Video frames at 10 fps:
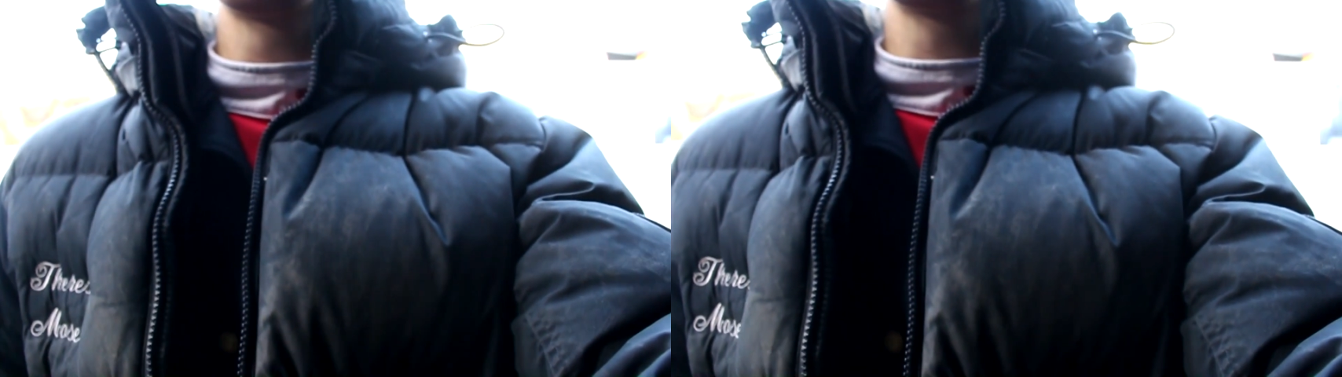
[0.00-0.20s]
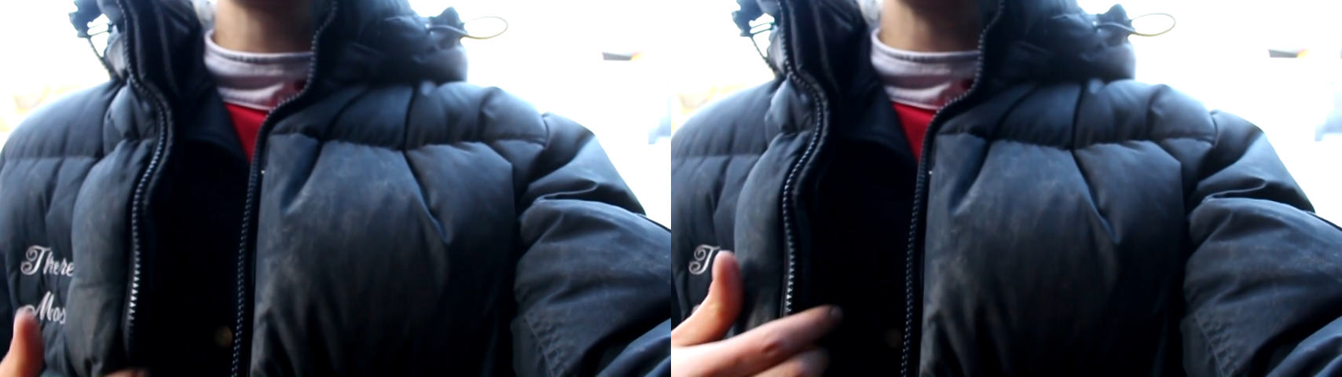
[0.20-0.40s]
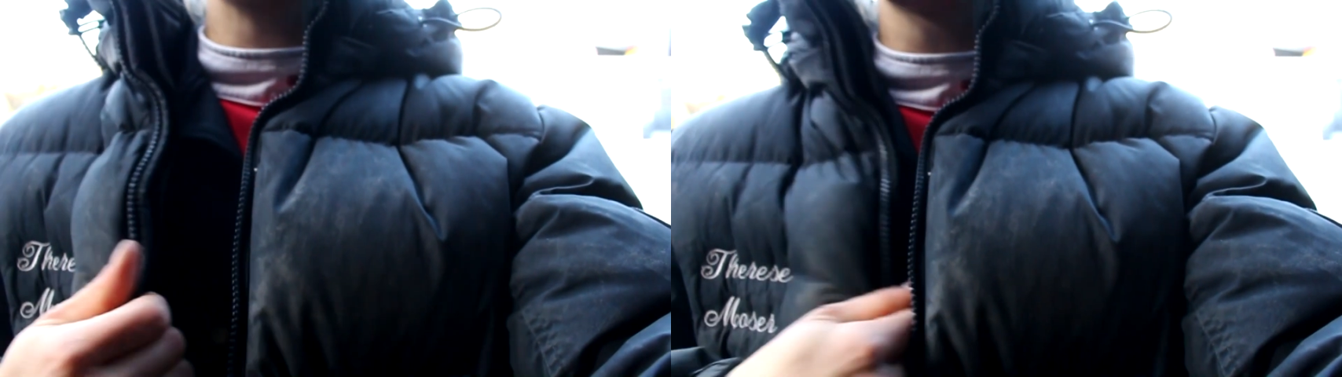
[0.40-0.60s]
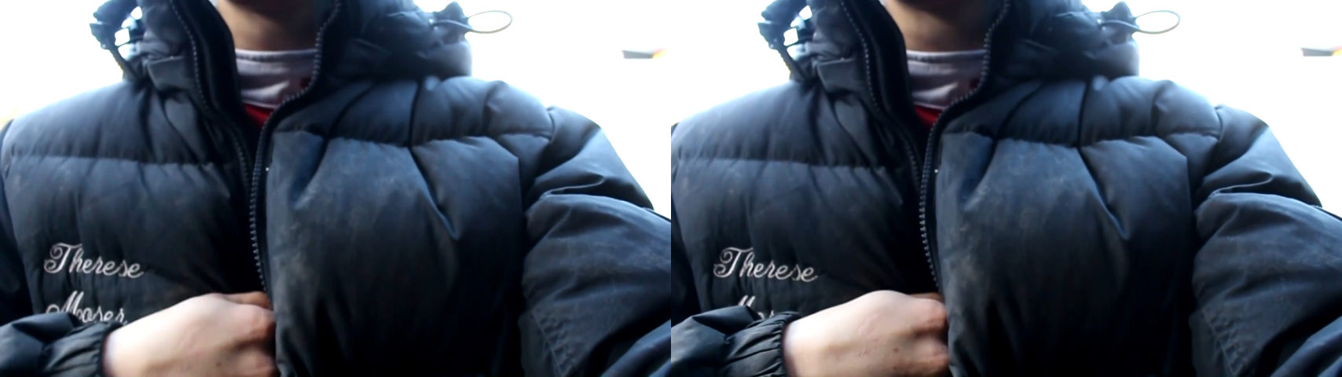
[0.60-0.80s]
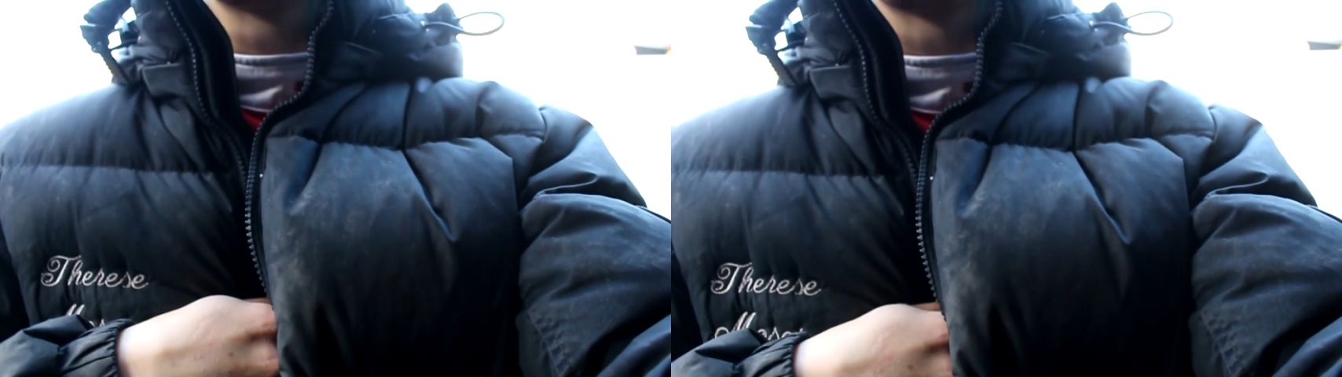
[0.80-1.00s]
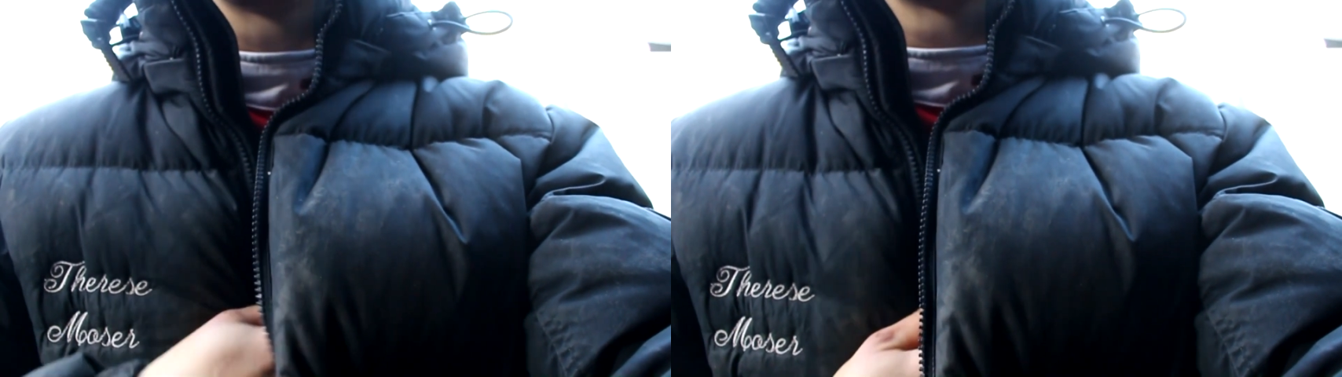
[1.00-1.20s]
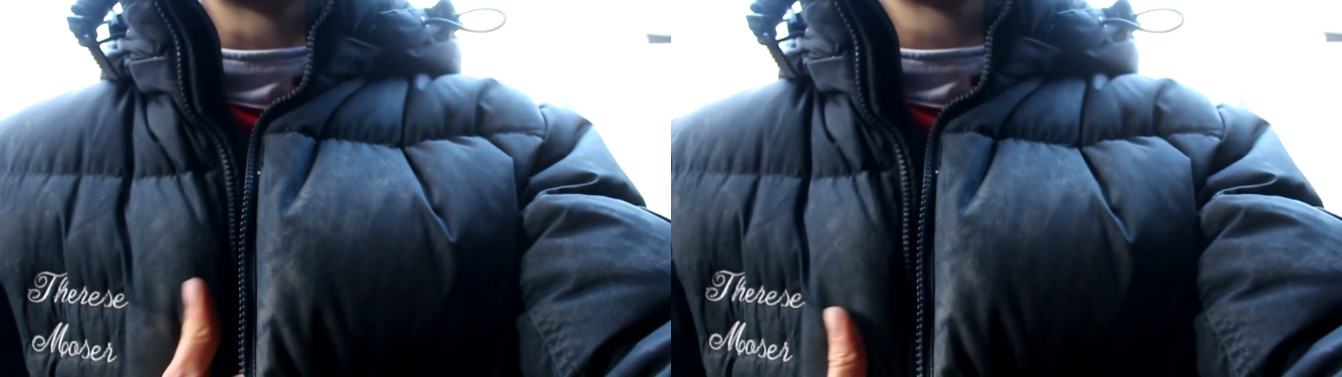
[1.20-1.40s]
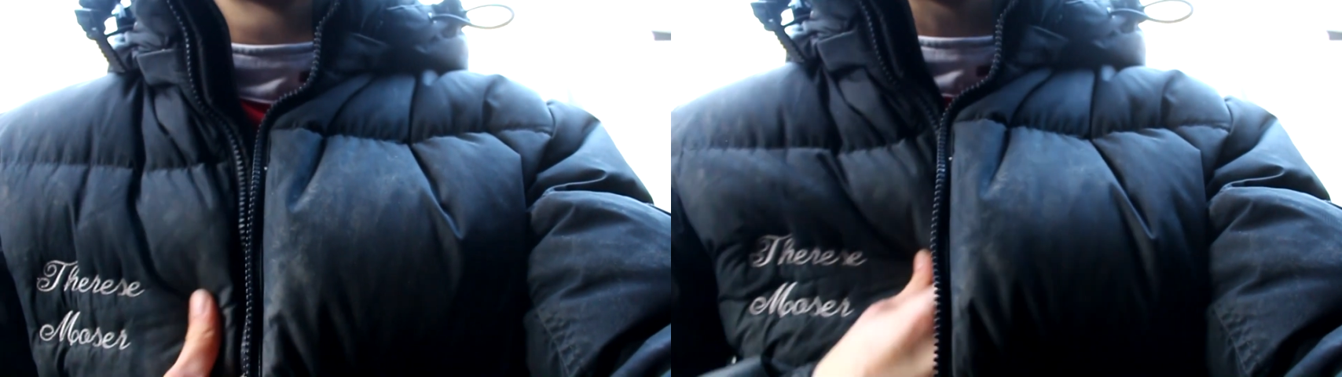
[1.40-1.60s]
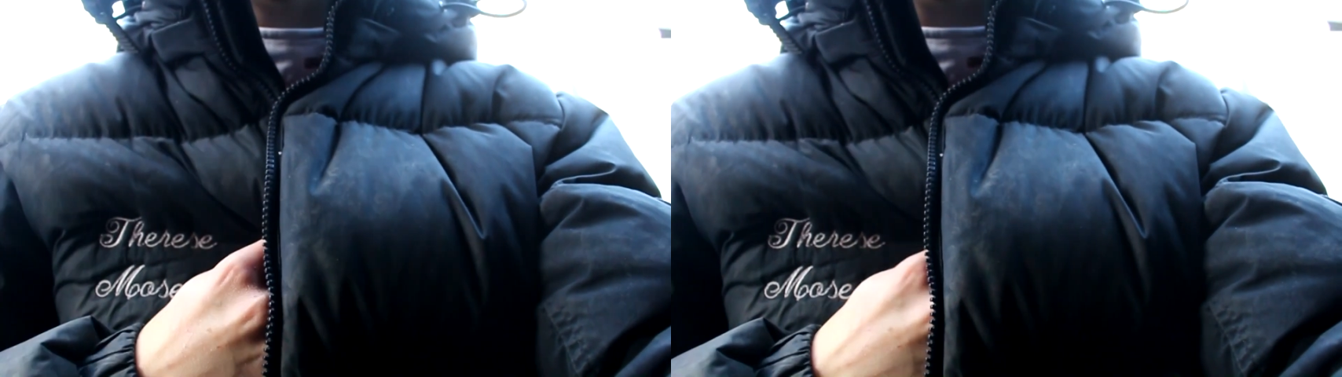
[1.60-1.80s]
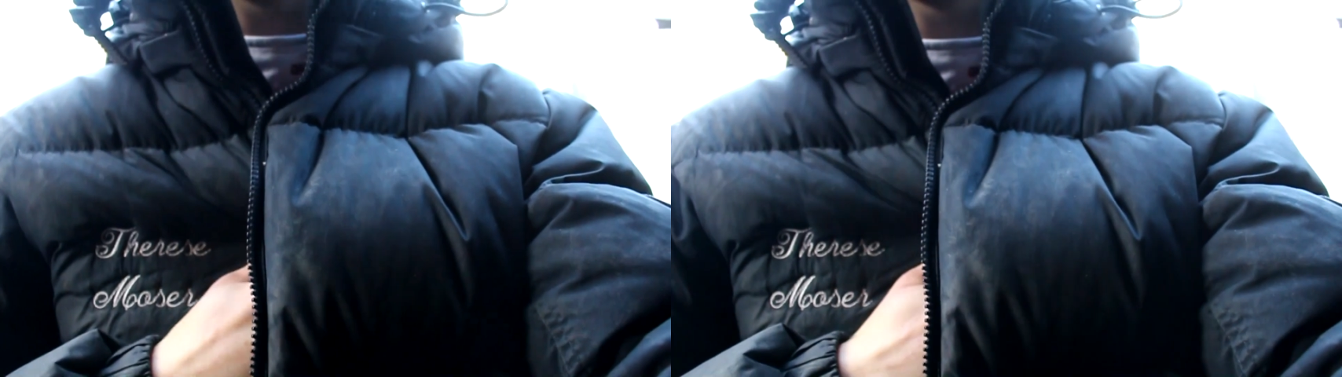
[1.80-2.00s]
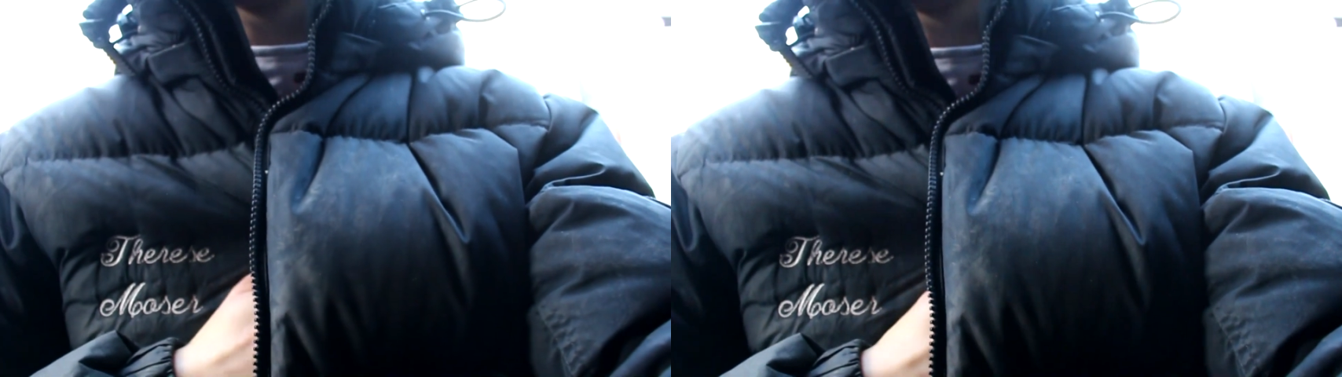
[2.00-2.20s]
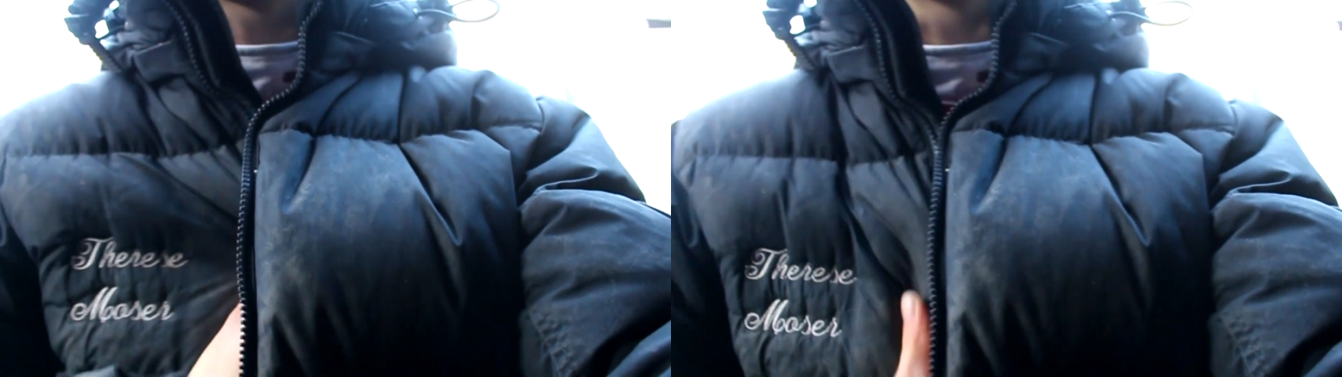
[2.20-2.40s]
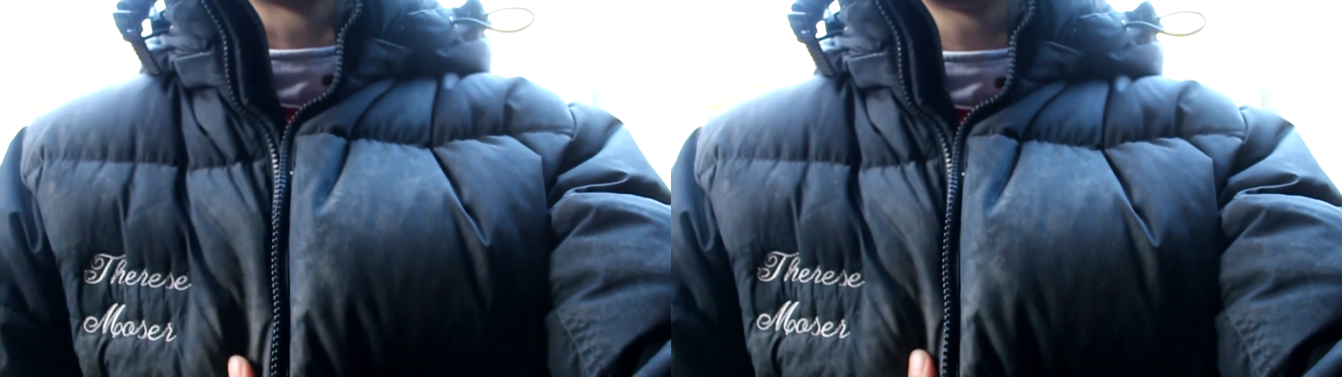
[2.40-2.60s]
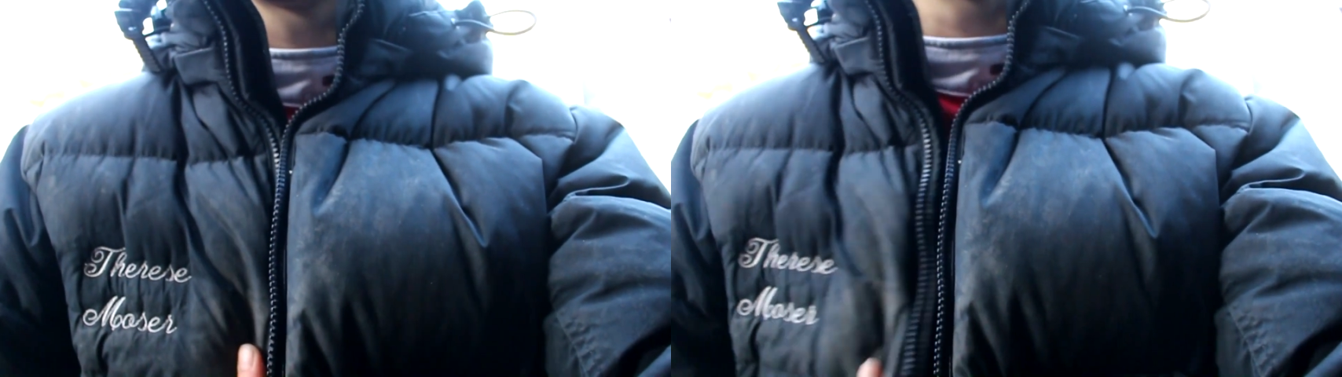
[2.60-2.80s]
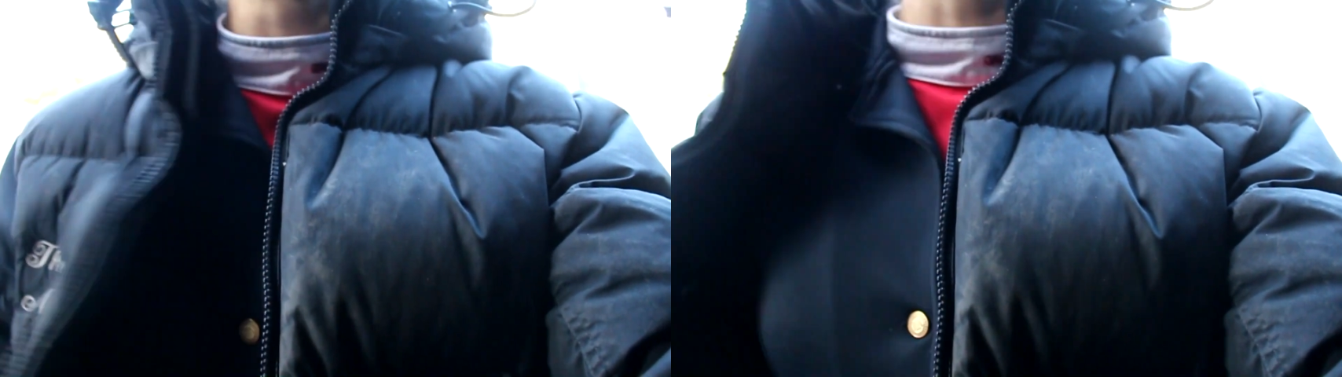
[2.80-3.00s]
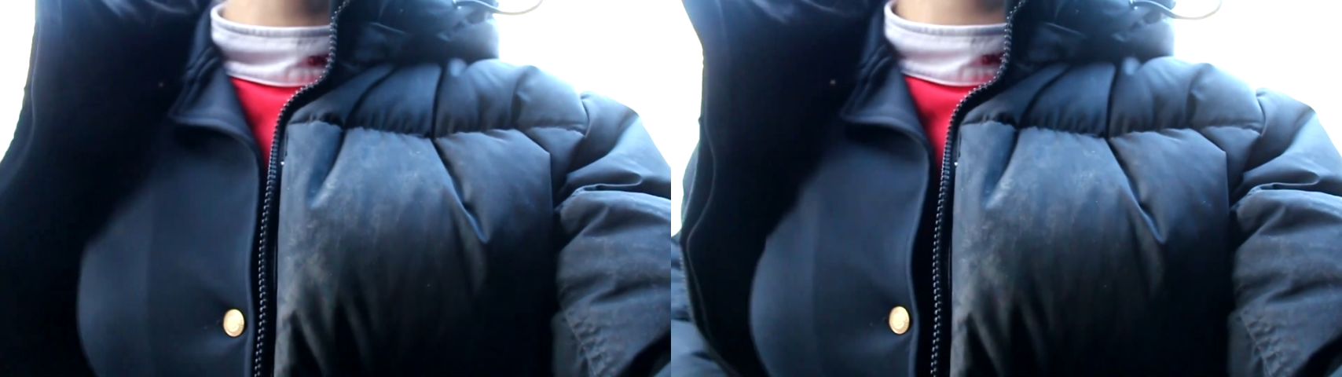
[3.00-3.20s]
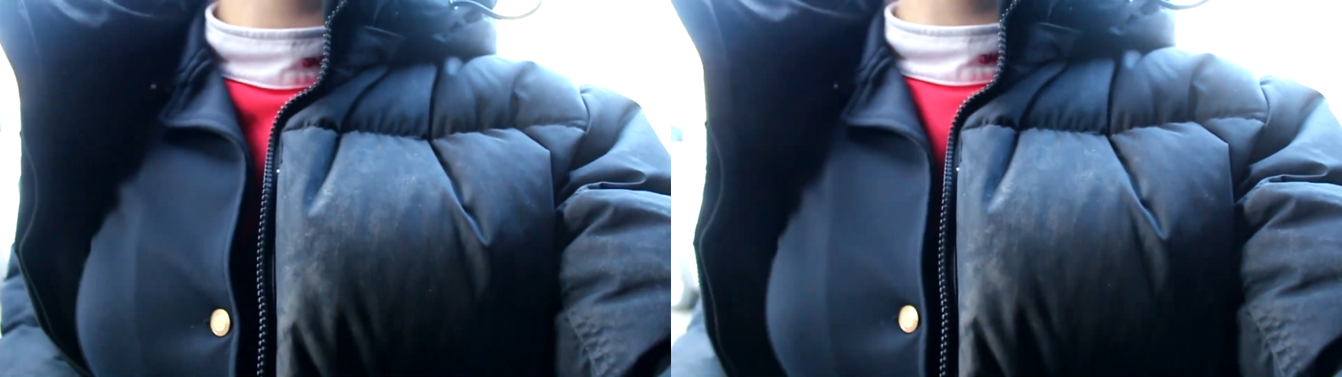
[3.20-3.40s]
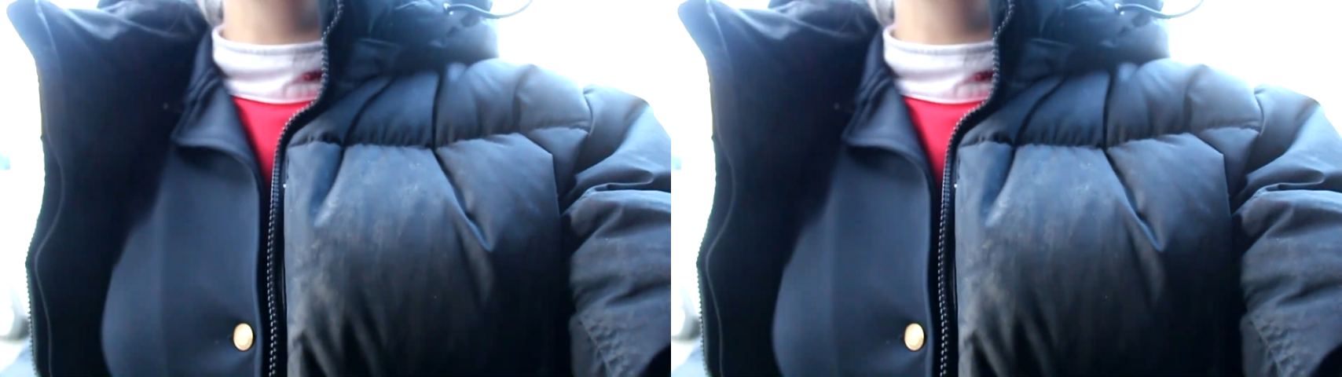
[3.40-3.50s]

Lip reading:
Nobody's mouth can be seen.